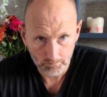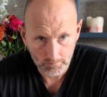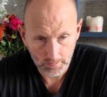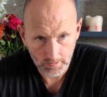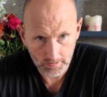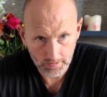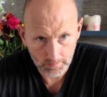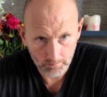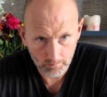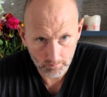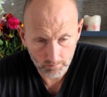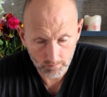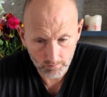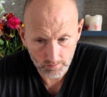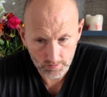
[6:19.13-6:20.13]

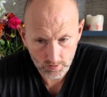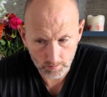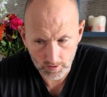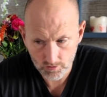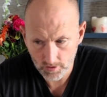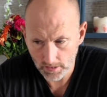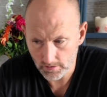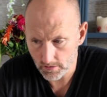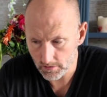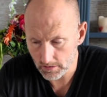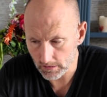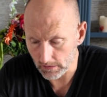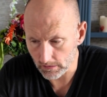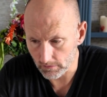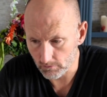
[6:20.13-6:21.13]
this will be interesting to
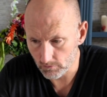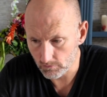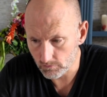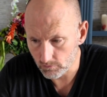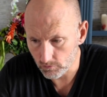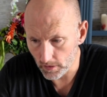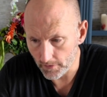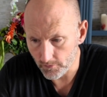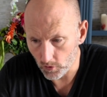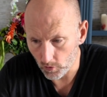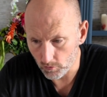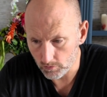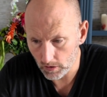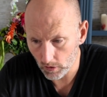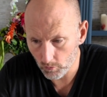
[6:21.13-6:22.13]
see if
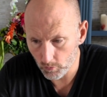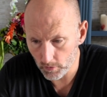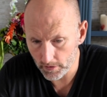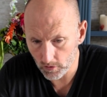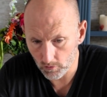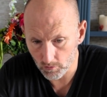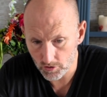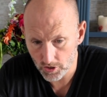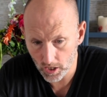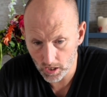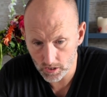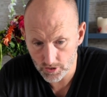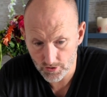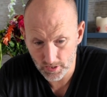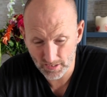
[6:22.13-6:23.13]
how well it will
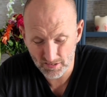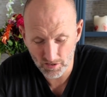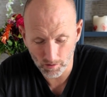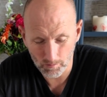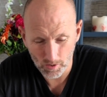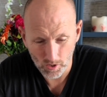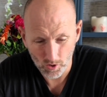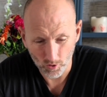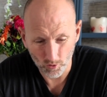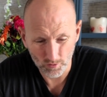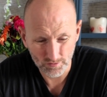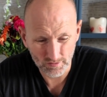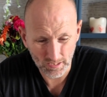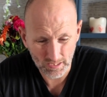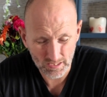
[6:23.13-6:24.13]
charge things up
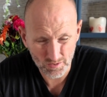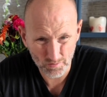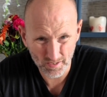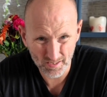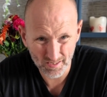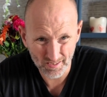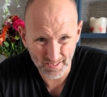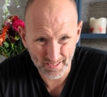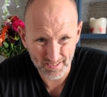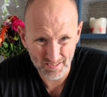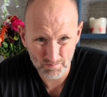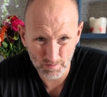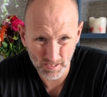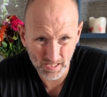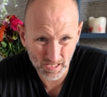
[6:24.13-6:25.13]
on days where it's
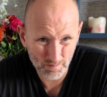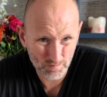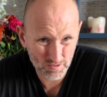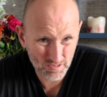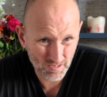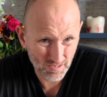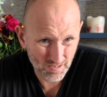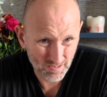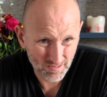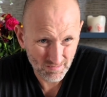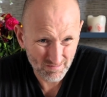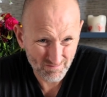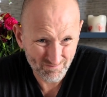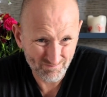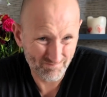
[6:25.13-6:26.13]
perhaps
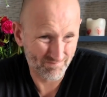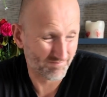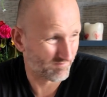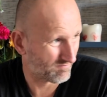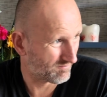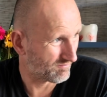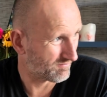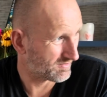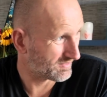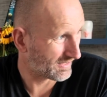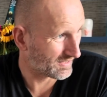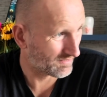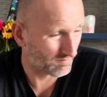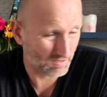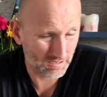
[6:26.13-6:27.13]

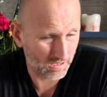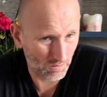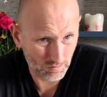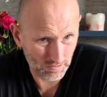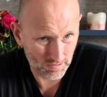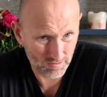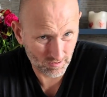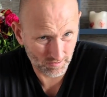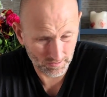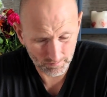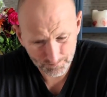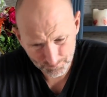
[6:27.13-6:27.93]
like cloudy and sunny.